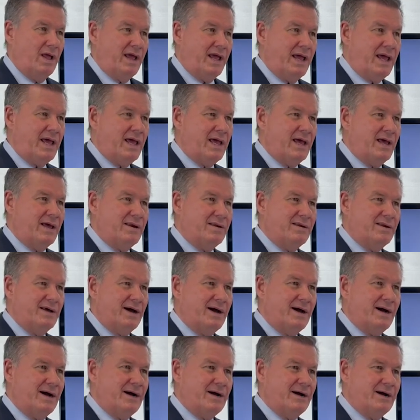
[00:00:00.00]
And
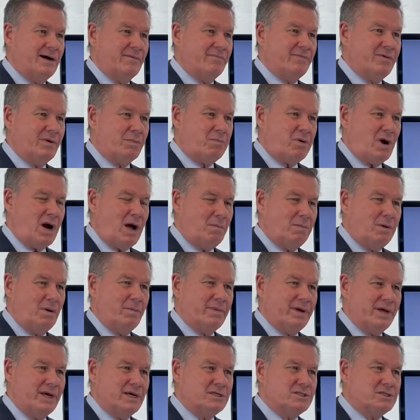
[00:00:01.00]
uh, the
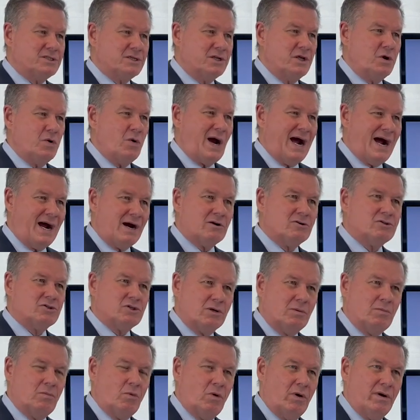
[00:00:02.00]
problem is, you hire
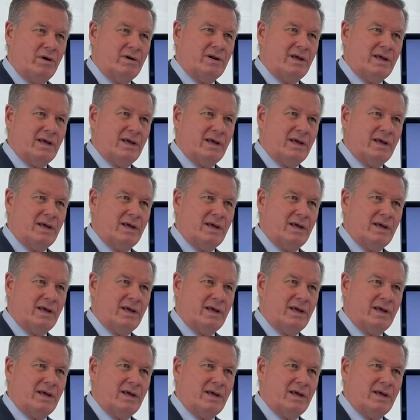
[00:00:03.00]
someone,